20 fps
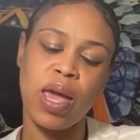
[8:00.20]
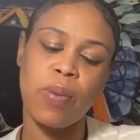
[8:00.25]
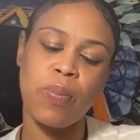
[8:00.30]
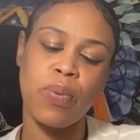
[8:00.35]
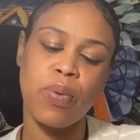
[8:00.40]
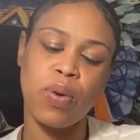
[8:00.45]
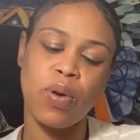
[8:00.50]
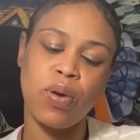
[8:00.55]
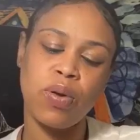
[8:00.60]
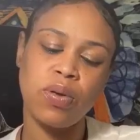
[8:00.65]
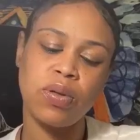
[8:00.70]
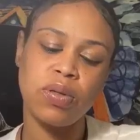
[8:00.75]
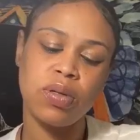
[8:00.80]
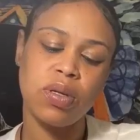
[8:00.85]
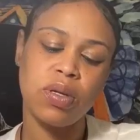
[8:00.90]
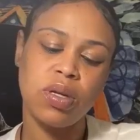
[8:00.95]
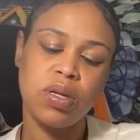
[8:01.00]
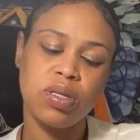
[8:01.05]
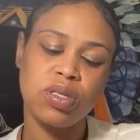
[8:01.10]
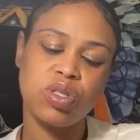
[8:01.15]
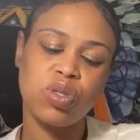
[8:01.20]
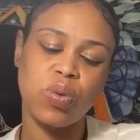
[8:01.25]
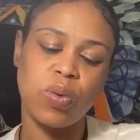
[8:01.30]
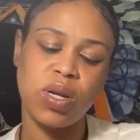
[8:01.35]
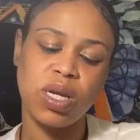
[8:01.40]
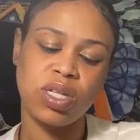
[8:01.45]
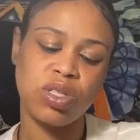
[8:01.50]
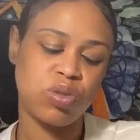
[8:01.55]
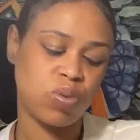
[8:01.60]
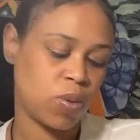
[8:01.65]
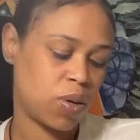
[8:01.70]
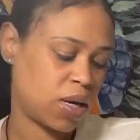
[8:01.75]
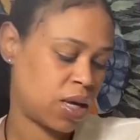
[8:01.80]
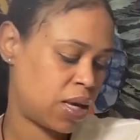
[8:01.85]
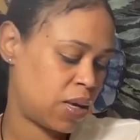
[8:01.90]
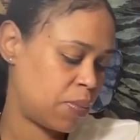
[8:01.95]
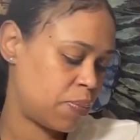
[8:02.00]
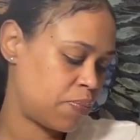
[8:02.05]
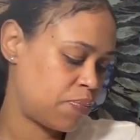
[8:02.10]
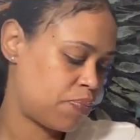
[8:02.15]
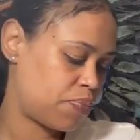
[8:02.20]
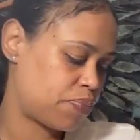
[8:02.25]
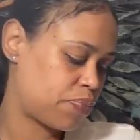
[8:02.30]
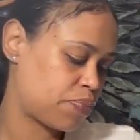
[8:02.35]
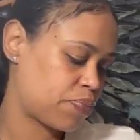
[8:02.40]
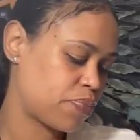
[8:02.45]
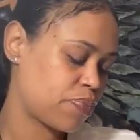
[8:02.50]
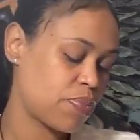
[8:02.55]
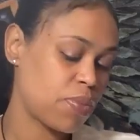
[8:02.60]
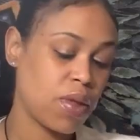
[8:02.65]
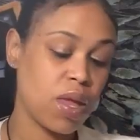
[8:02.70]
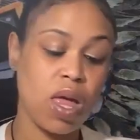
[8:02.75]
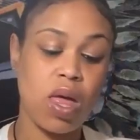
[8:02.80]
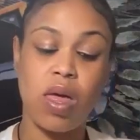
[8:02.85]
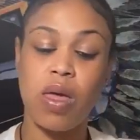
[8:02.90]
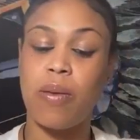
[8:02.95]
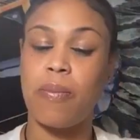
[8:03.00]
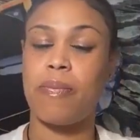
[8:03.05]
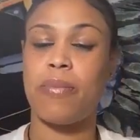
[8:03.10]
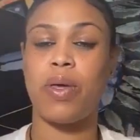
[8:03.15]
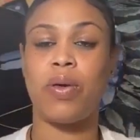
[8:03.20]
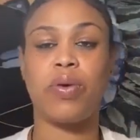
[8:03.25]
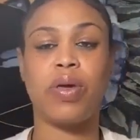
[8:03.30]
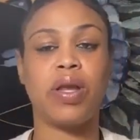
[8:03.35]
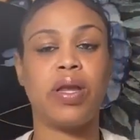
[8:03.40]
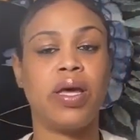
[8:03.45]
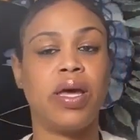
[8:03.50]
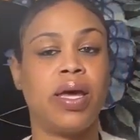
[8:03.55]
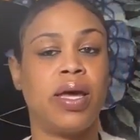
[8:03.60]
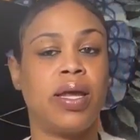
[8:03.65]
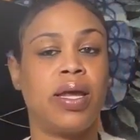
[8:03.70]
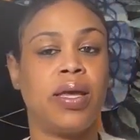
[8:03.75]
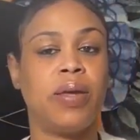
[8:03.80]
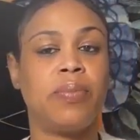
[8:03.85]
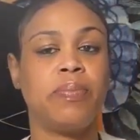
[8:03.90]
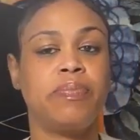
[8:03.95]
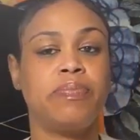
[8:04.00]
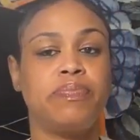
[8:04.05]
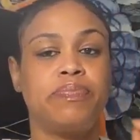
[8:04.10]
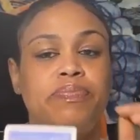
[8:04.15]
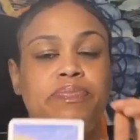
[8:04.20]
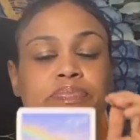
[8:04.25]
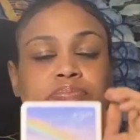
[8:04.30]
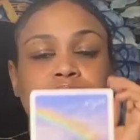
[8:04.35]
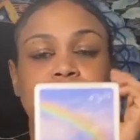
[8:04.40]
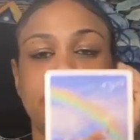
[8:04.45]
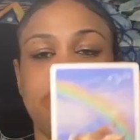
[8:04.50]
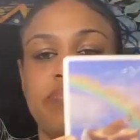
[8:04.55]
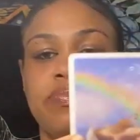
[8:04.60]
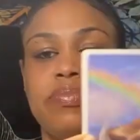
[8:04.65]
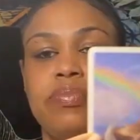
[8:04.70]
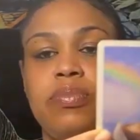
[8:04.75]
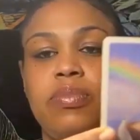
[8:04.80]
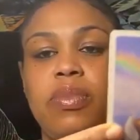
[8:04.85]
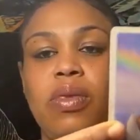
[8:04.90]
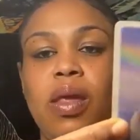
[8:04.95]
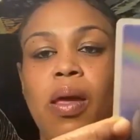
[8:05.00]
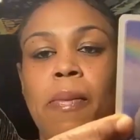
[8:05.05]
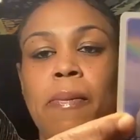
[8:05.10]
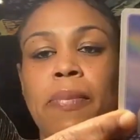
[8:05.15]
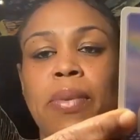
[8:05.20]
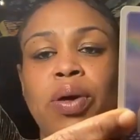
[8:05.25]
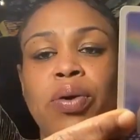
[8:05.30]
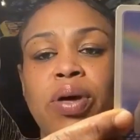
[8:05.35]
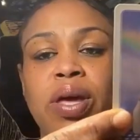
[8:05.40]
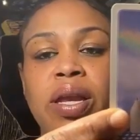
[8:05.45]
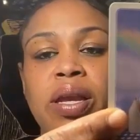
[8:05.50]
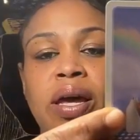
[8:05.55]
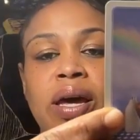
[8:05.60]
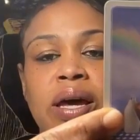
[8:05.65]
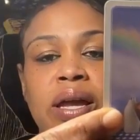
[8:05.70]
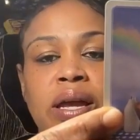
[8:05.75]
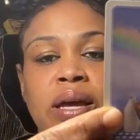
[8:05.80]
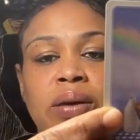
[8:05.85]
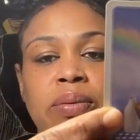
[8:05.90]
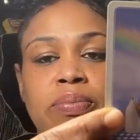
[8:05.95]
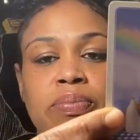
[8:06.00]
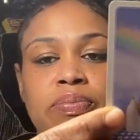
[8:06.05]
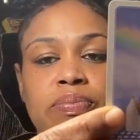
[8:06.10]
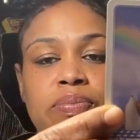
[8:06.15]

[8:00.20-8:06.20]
April 2020. Milk and honey. Milk and honey.